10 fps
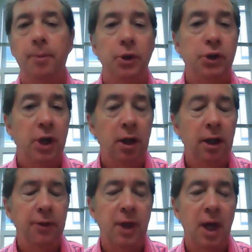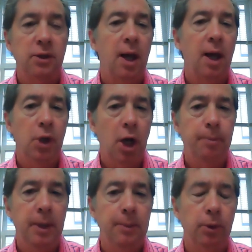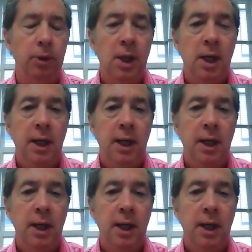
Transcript: particularly at that time, young people